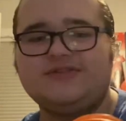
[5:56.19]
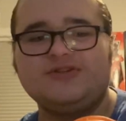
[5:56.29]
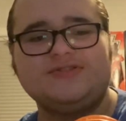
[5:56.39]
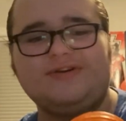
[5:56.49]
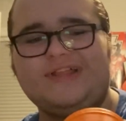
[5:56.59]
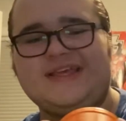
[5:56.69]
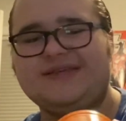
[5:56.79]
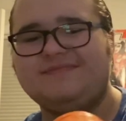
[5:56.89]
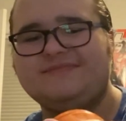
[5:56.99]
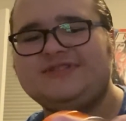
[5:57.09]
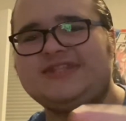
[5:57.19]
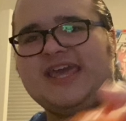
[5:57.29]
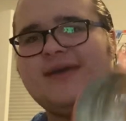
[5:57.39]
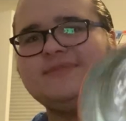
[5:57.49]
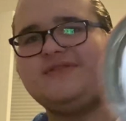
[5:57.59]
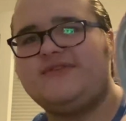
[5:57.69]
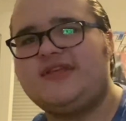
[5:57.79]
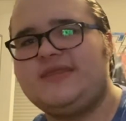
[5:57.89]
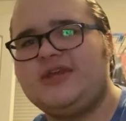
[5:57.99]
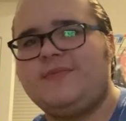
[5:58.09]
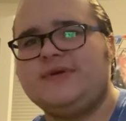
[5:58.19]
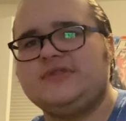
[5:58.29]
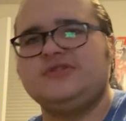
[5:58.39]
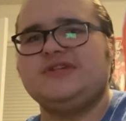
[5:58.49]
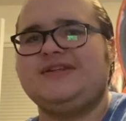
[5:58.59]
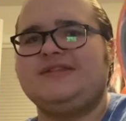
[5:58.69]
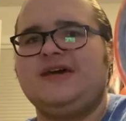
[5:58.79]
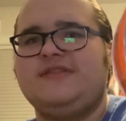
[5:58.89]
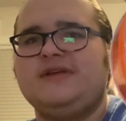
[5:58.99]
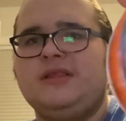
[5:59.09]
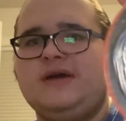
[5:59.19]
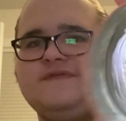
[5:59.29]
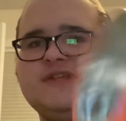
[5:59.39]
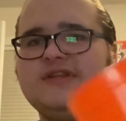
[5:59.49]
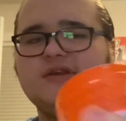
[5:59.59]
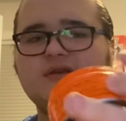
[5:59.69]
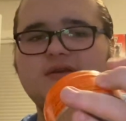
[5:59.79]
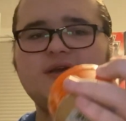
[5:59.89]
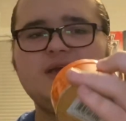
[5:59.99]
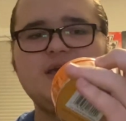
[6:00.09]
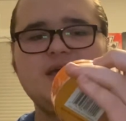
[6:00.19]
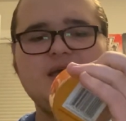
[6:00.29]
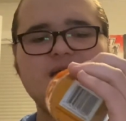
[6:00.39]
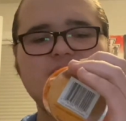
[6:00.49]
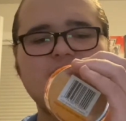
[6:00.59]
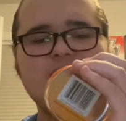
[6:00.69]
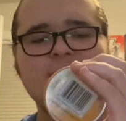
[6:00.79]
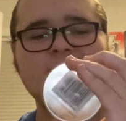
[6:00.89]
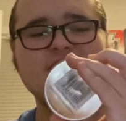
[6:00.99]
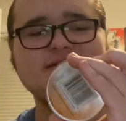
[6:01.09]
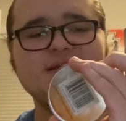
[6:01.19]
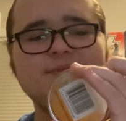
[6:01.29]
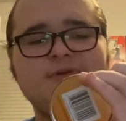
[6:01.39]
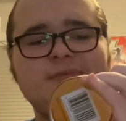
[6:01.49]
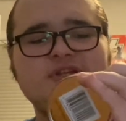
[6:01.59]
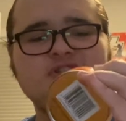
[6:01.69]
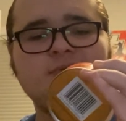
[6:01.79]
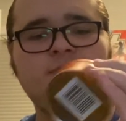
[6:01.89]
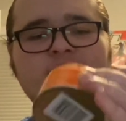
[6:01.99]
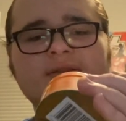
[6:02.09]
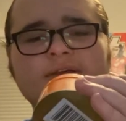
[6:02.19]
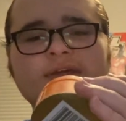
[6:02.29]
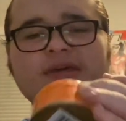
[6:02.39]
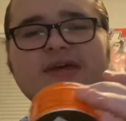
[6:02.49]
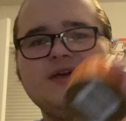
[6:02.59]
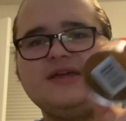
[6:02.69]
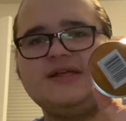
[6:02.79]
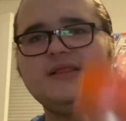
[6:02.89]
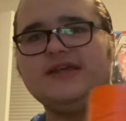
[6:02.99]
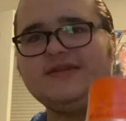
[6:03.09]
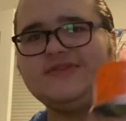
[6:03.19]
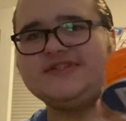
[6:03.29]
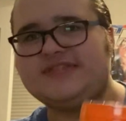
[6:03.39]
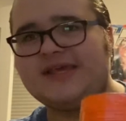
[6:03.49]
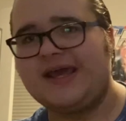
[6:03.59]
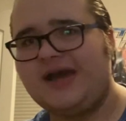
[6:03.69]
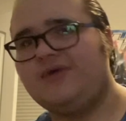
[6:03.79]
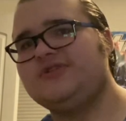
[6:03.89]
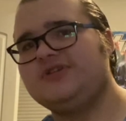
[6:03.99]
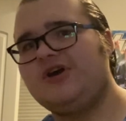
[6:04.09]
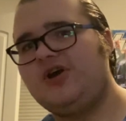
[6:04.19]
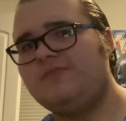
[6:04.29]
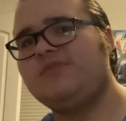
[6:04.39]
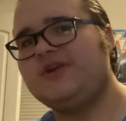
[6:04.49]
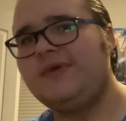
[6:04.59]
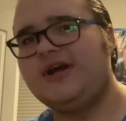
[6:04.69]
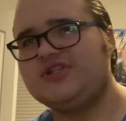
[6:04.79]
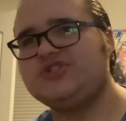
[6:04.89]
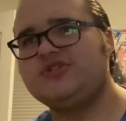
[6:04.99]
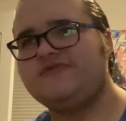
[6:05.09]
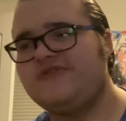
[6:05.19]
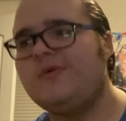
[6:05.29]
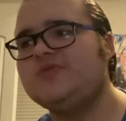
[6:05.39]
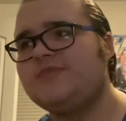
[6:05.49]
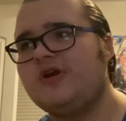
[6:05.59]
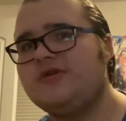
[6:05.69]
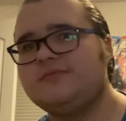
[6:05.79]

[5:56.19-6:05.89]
There's little like dabs of it in there, but there's like nothing left in here. I basically pretty much completely cleaned this tin out, pretty much, for the most part.